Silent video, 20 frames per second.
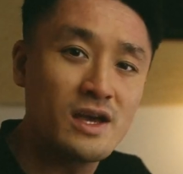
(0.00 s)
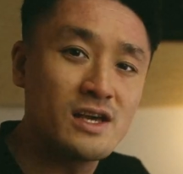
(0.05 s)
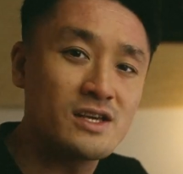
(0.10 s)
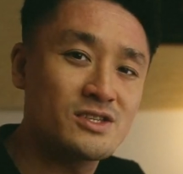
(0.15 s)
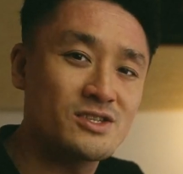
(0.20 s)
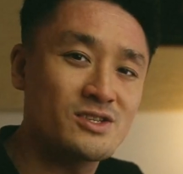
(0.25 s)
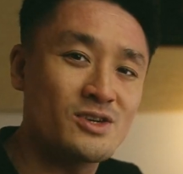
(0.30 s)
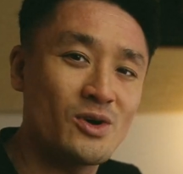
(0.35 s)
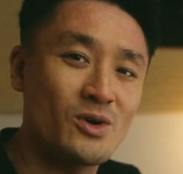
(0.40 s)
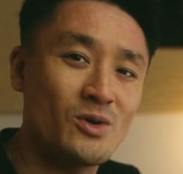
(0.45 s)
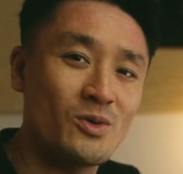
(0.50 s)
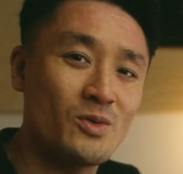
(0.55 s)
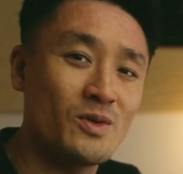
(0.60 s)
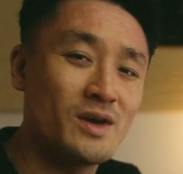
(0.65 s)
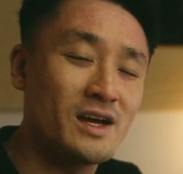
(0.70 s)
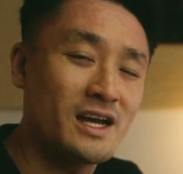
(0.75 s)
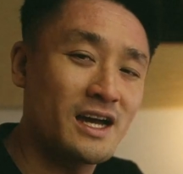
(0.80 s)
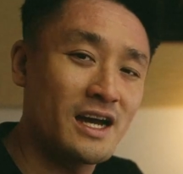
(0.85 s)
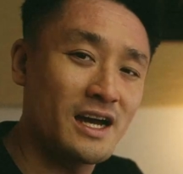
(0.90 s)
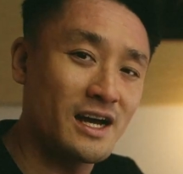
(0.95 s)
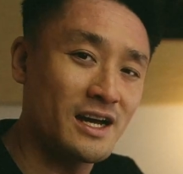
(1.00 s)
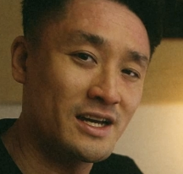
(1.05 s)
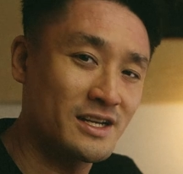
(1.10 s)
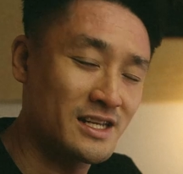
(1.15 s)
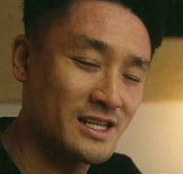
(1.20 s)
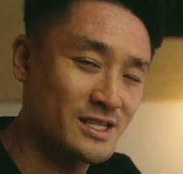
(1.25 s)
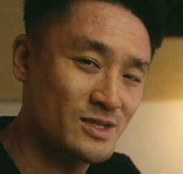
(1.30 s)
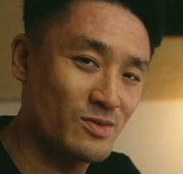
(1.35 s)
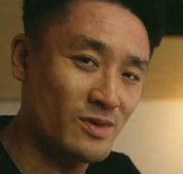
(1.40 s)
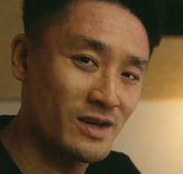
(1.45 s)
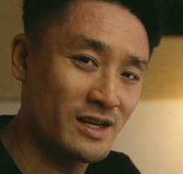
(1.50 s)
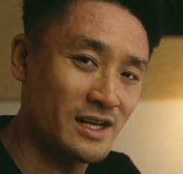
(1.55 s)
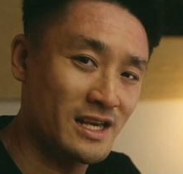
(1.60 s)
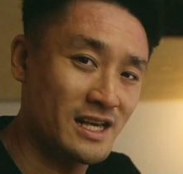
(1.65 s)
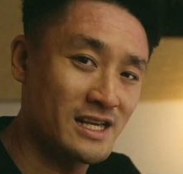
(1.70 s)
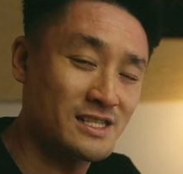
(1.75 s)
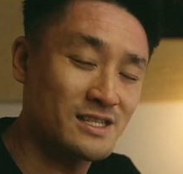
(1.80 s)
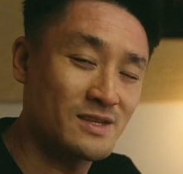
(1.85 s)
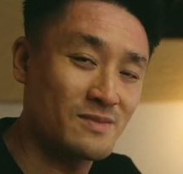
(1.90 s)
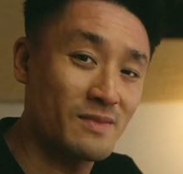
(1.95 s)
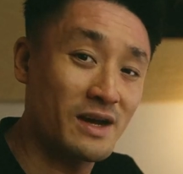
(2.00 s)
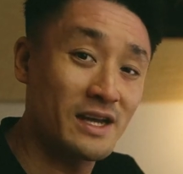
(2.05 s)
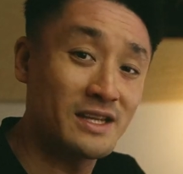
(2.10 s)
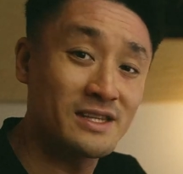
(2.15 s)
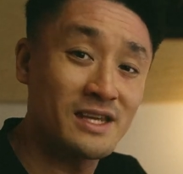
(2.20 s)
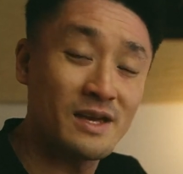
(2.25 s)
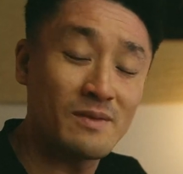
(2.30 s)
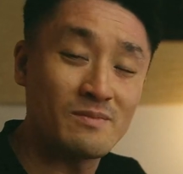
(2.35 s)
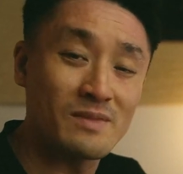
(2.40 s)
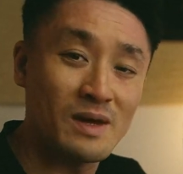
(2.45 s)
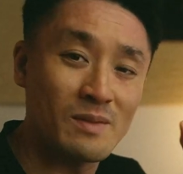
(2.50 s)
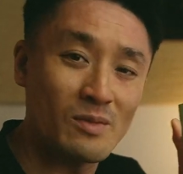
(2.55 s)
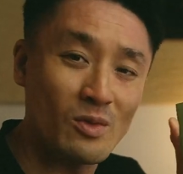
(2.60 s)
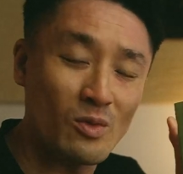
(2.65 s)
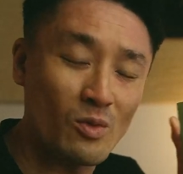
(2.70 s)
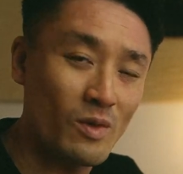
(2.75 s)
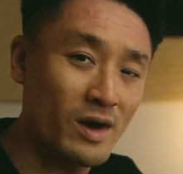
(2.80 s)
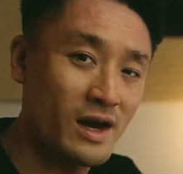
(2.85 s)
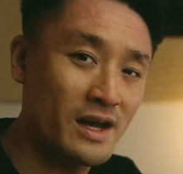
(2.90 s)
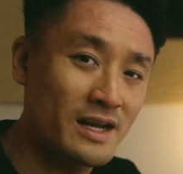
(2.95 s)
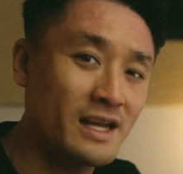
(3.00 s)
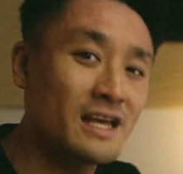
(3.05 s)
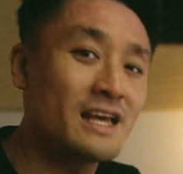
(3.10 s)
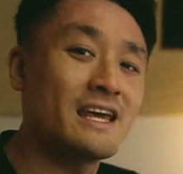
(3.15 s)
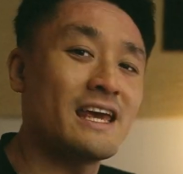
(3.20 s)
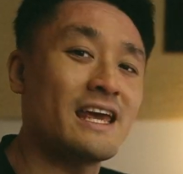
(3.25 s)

So this one is my tip number one.